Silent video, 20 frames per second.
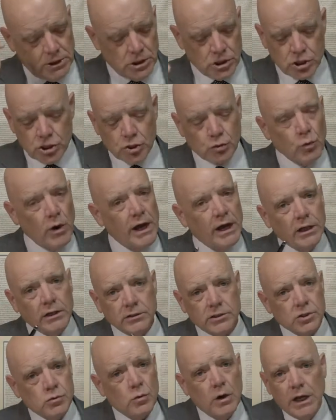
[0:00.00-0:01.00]
swell
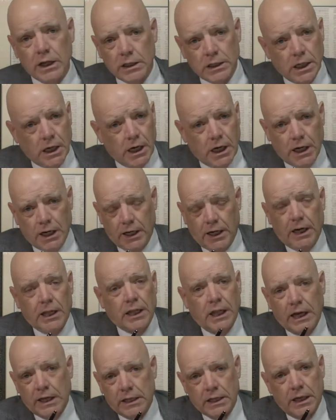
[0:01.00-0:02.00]
swell guy. I
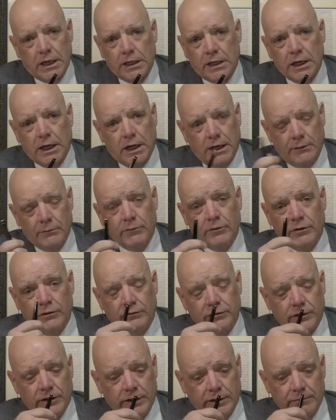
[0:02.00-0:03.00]
like that guy. I'm voting
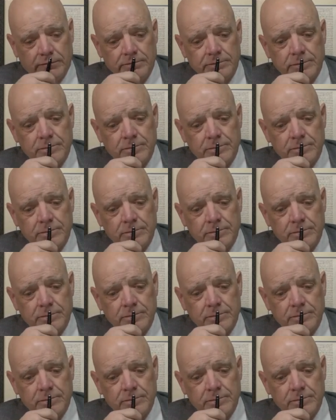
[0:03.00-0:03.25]
for him.